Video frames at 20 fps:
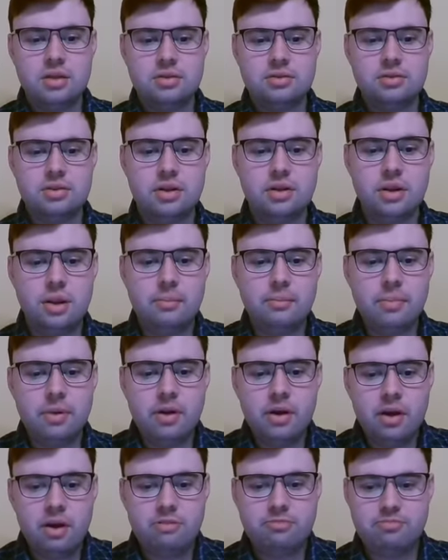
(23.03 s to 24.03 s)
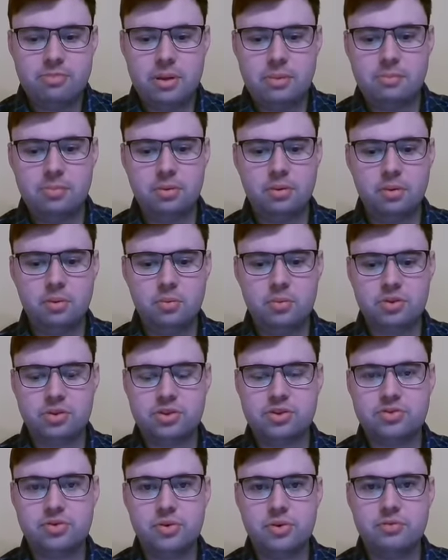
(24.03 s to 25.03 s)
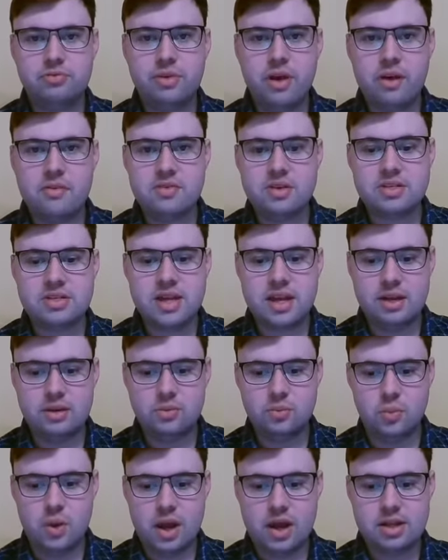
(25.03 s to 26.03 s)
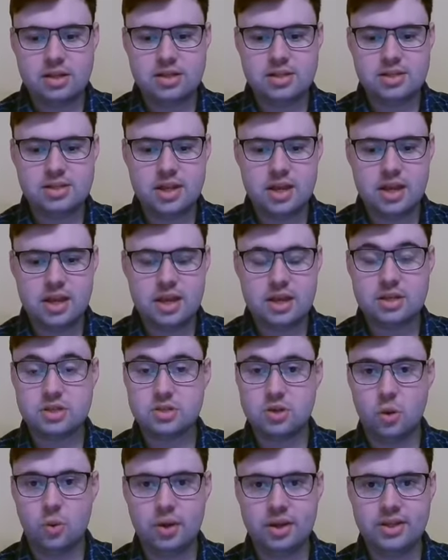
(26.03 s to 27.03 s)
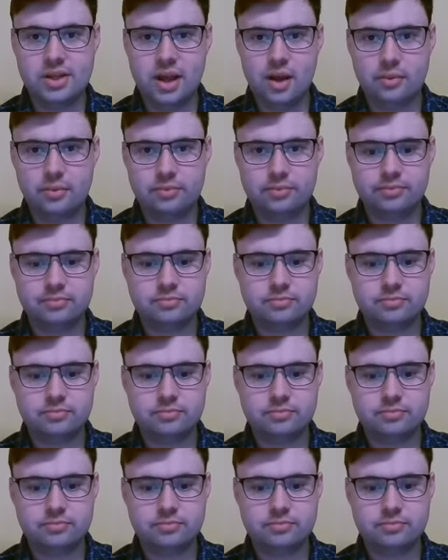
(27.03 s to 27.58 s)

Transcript: The number of people with coronavirus in Wales is going down,